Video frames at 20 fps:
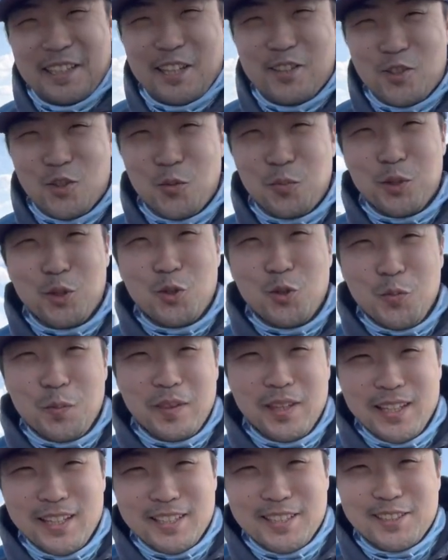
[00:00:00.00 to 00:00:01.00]
that super
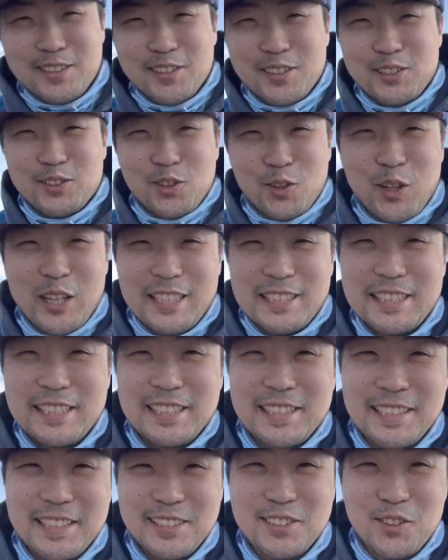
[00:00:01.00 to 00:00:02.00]
goop thing is, is
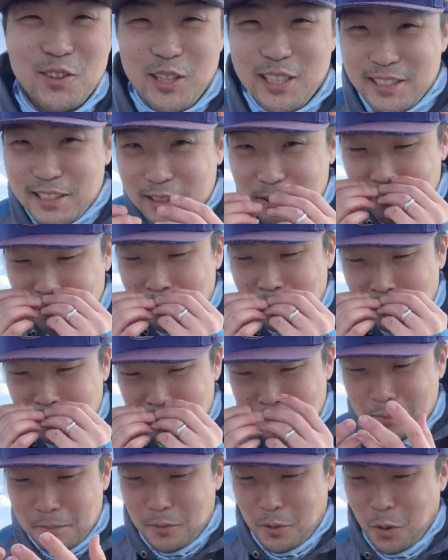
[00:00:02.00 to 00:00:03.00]
crazy. It's crazy.
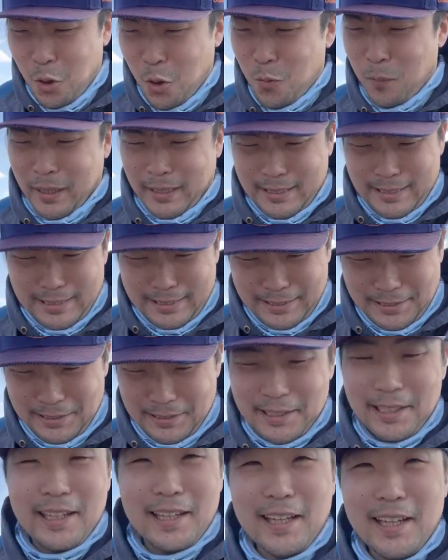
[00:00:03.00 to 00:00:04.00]
Oh my
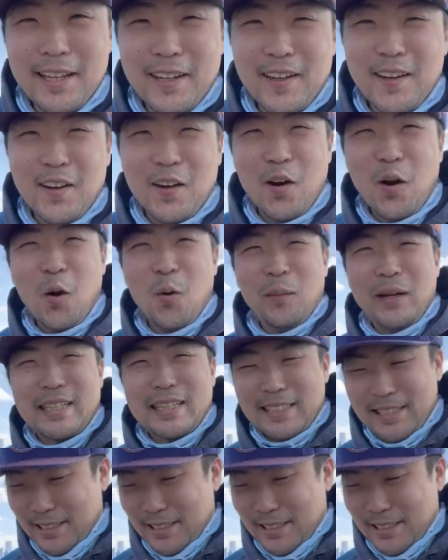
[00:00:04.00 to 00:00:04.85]
goodness. Oh my